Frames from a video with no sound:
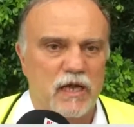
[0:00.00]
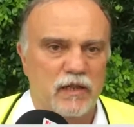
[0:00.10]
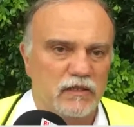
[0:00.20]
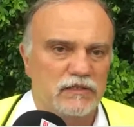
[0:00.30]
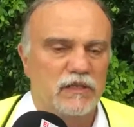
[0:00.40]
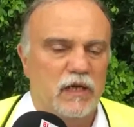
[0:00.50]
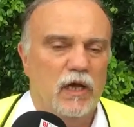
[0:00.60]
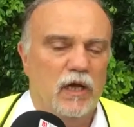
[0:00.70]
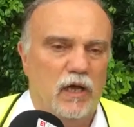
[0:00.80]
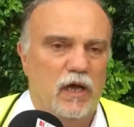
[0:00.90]
Others
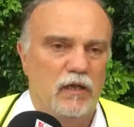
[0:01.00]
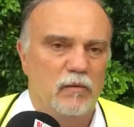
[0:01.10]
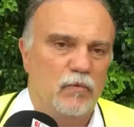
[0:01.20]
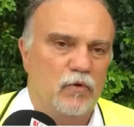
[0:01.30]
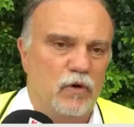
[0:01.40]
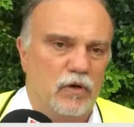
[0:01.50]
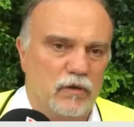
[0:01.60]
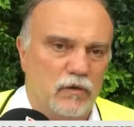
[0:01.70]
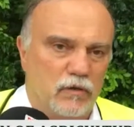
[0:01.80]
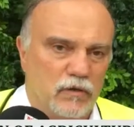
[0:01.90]
had a more
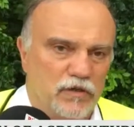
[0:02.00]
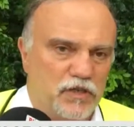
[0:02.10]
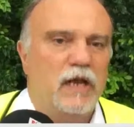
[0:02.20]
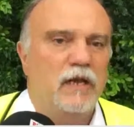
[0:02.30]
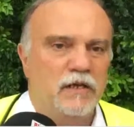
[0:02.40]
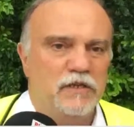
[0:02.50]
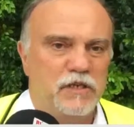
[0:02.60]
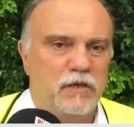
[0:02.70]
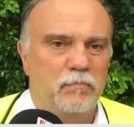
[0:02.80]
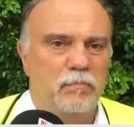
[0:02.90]

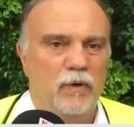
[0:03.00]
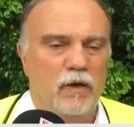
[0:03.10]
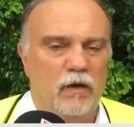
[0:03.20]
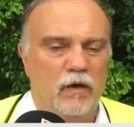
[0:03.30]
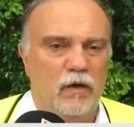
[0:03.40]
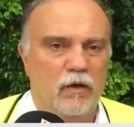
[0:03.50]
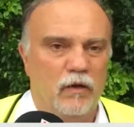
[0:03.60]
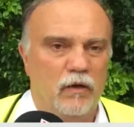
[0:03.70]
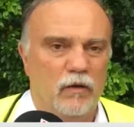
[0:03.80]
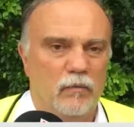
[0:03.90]
challenging
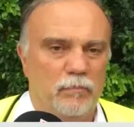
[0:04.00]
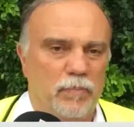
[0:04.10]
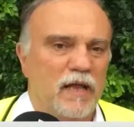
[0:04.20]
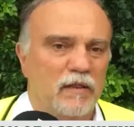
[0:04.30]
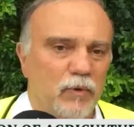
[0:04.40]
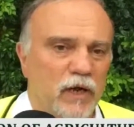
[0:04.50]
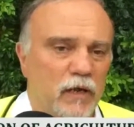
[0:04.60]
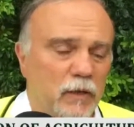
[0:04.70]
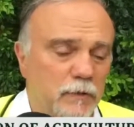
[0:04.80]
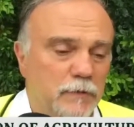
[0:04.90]

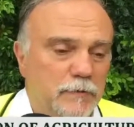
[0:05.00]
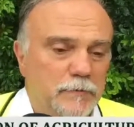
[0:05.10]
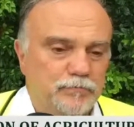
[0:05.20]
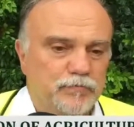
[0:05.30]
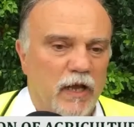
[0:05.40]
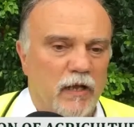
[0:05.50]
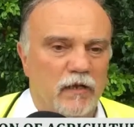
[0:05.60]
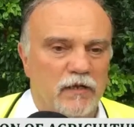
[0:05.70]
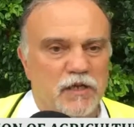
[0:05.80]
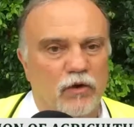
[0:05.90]
pathway,
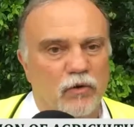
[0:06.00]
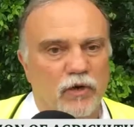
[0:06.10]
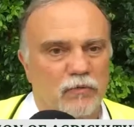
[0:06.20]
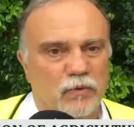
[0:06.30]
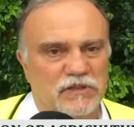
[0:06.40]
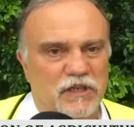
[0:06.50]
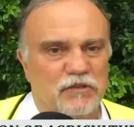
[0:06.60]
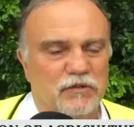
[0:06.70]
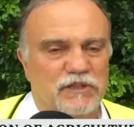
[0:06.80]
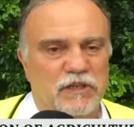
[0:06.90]
and so it was
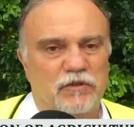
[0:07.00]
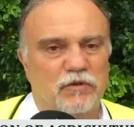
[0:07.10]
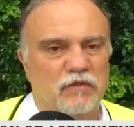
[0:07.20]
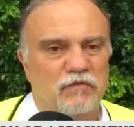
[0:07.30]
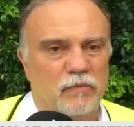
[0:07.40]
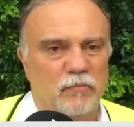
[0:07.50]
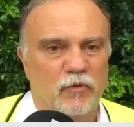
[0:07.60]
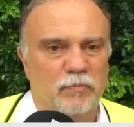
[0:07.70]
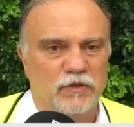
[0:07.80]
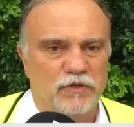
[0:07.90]
interesting to give them
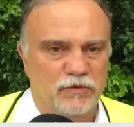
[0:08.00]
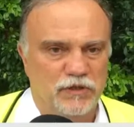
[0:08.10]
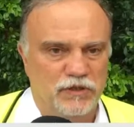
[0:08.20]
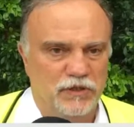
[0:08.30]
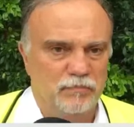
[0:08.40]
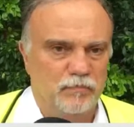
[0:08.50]
the opportunity